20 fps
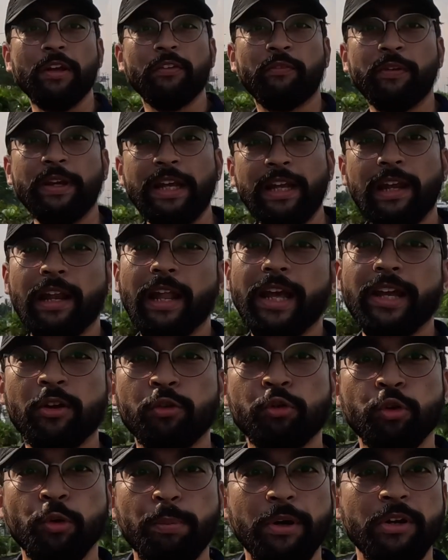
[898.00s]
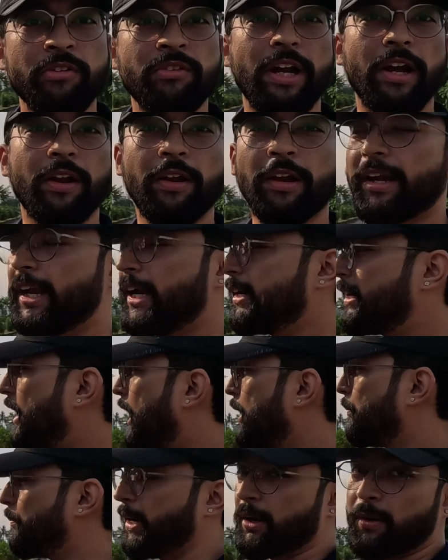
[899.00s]
feel like a superstar on a red
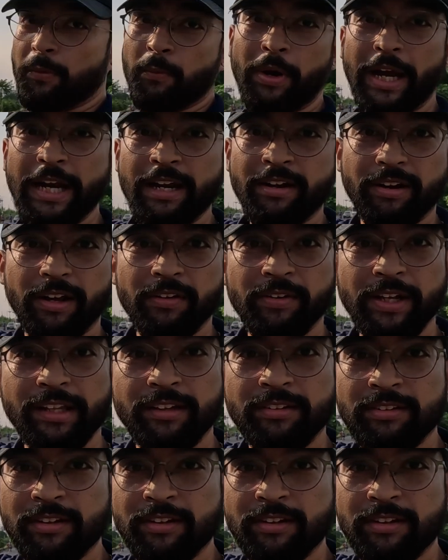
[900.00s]
carpet while driving this